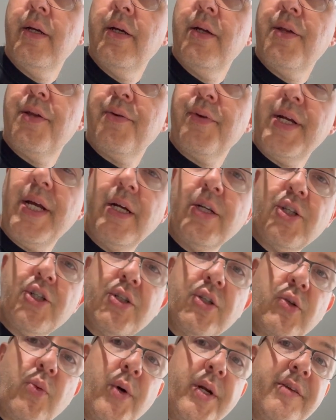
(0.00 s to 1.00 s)

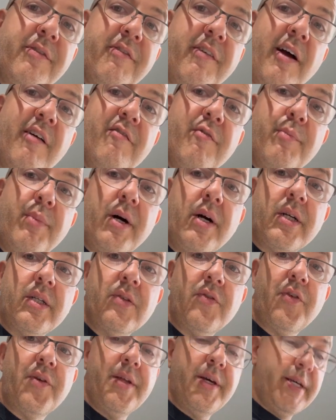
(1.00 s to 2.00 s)

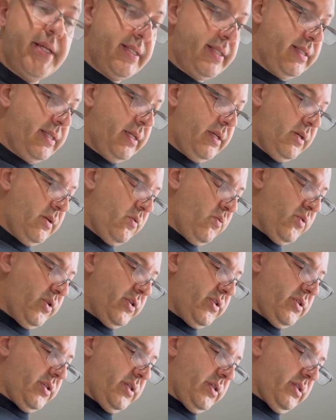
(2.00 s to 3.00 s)
$325 for this,
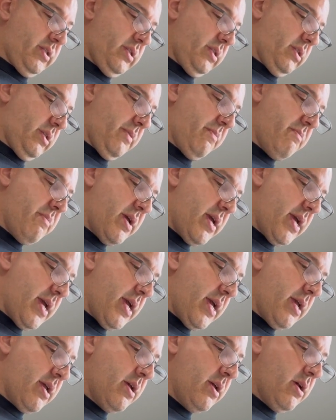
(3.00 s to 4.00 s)
which is, to
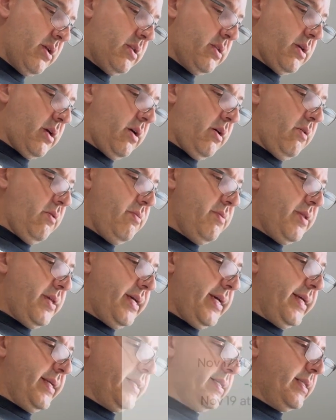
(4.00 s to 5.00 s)
me, to own
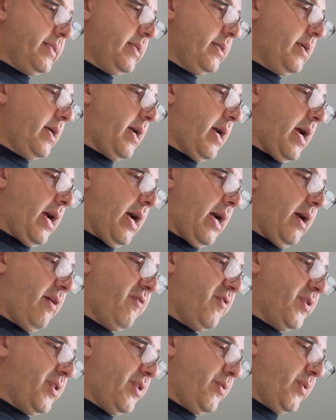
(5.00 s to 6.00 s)
this
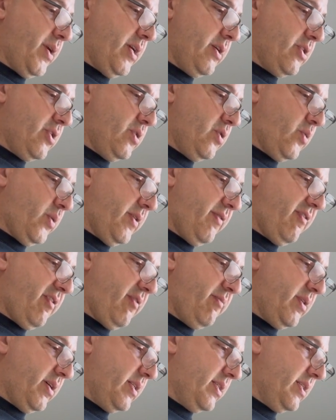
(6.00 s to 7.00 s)
for $325.